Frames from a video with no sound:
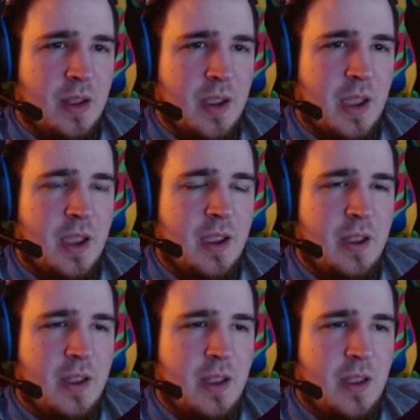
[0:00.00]
Okay.
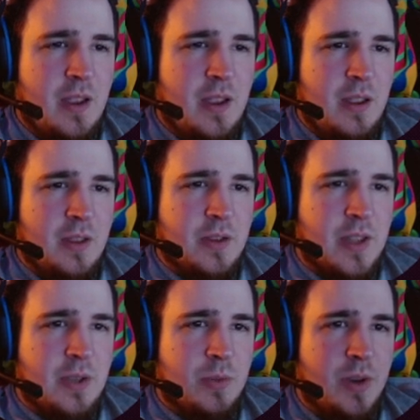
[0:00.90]
So
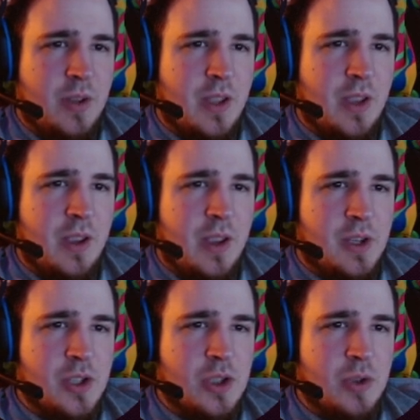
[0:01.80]
that's one thing.
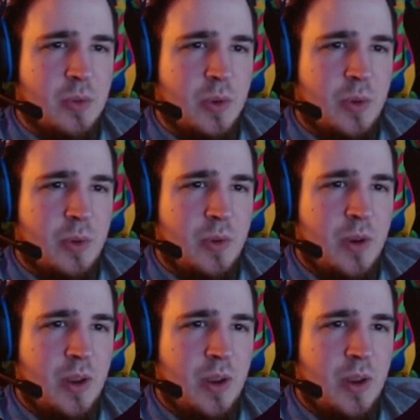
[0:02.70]
Extrude.